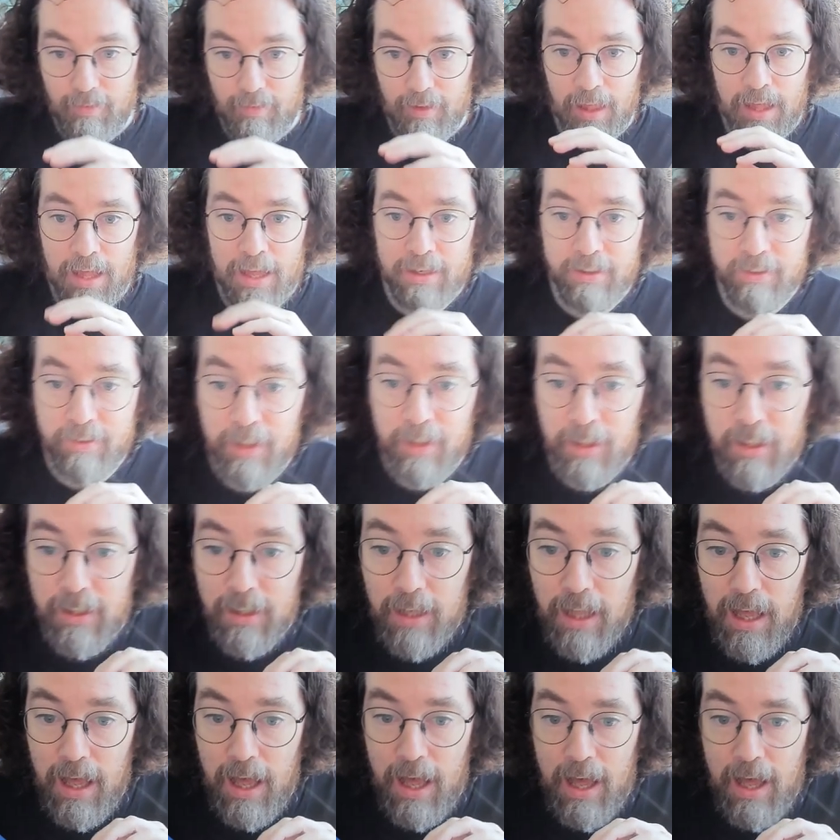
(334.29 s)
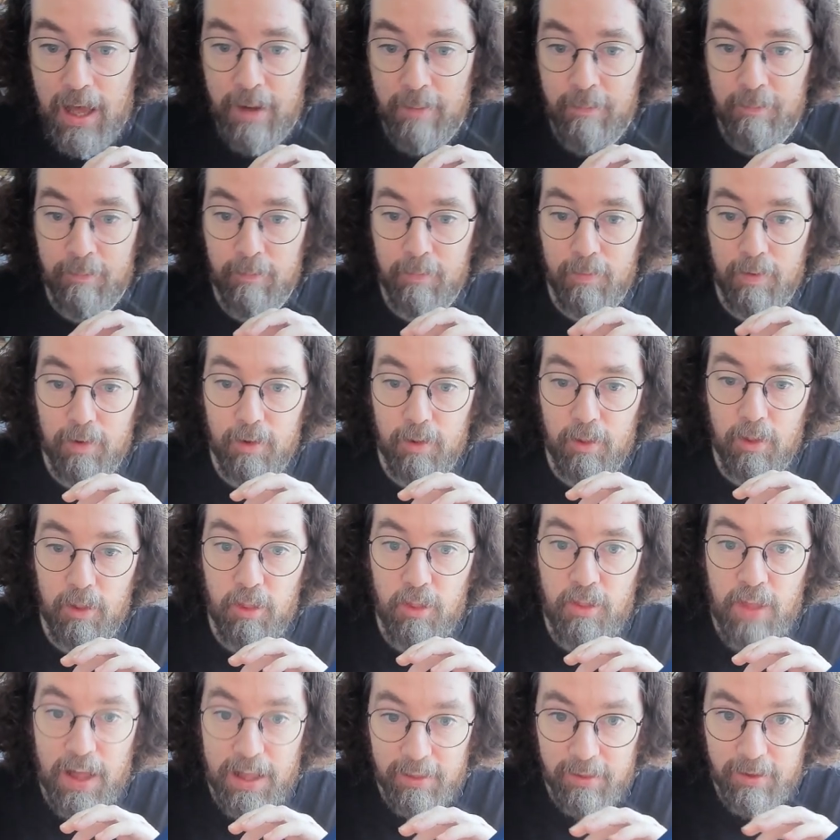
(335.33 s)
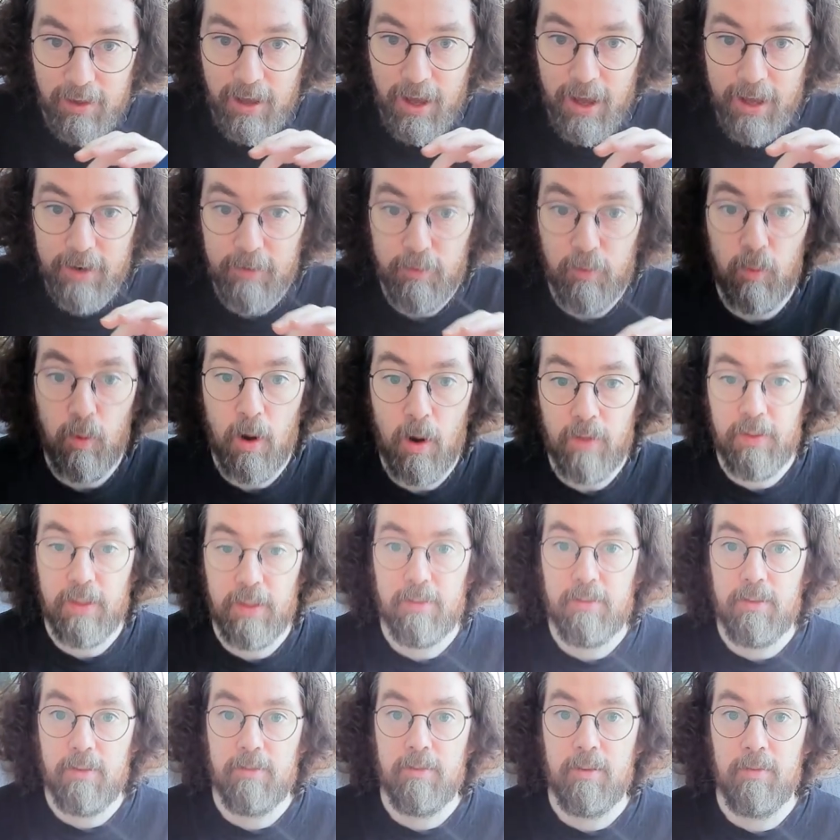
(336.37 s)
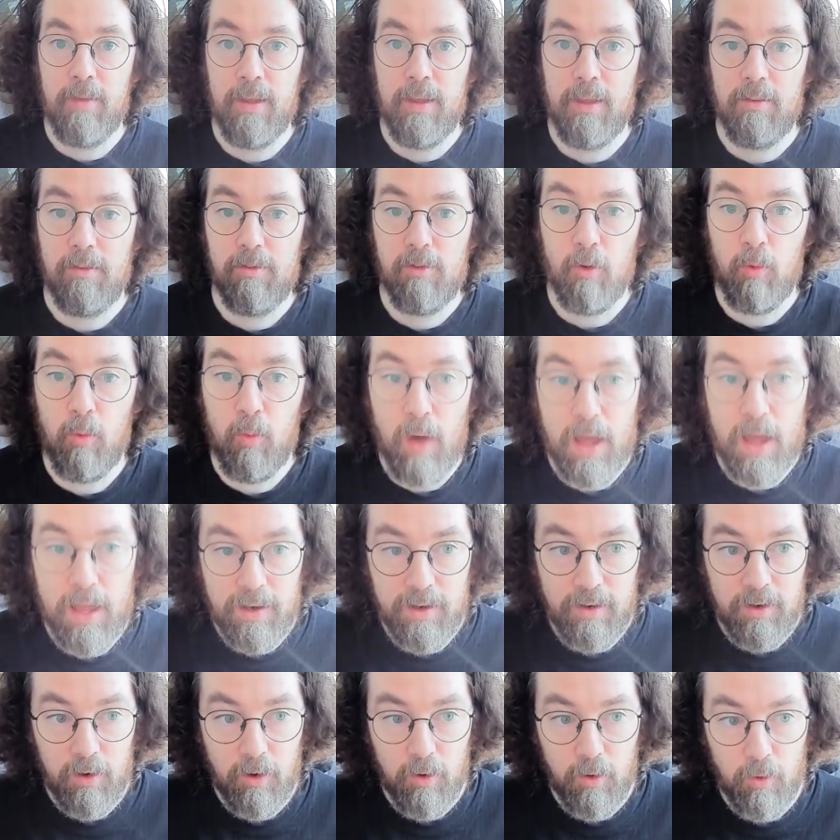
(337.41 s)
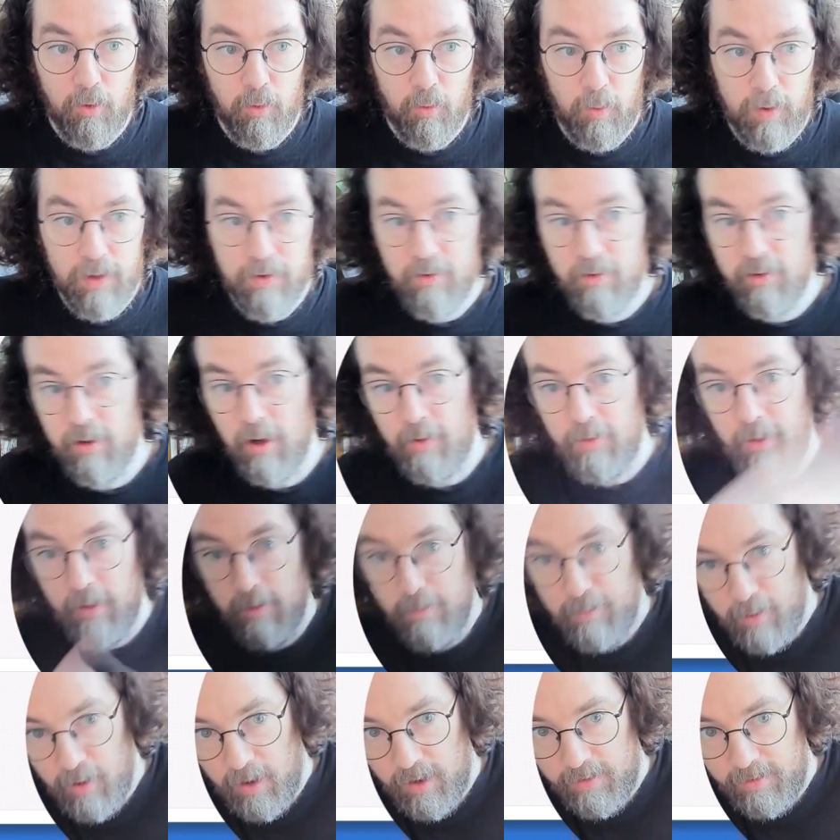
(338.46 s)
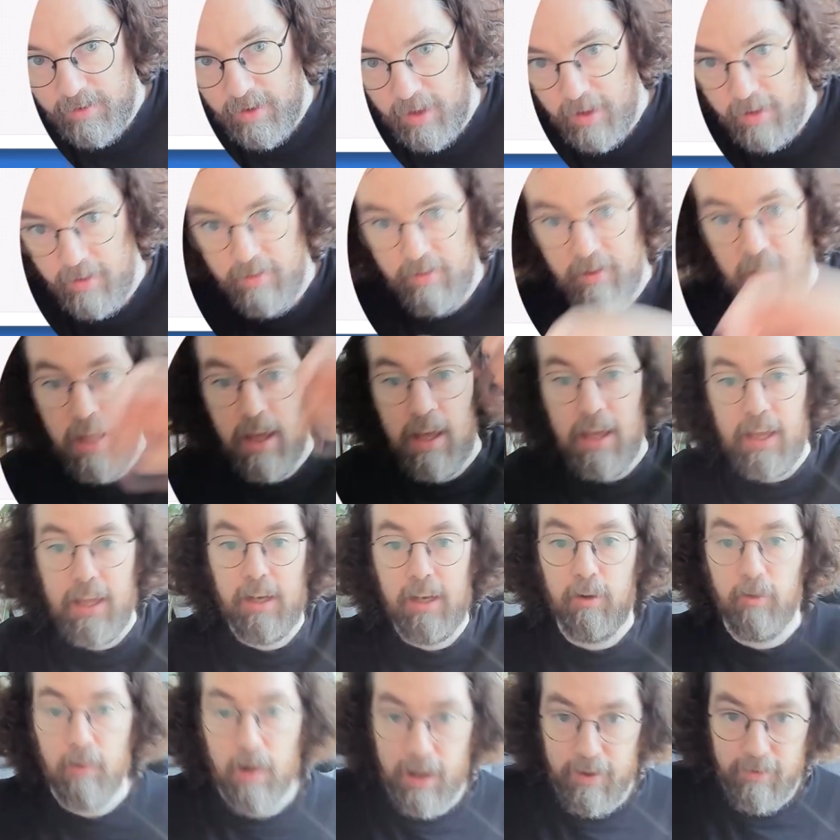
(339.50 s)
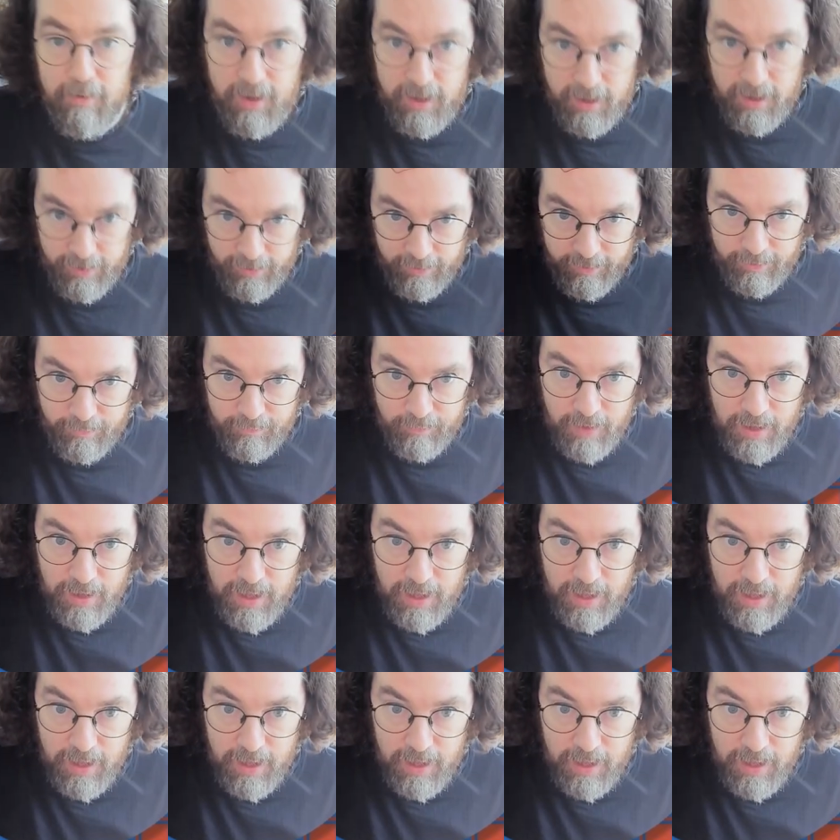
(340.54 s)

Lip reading: And that's kind of what this system is. So when we start this process, it'll arrive here.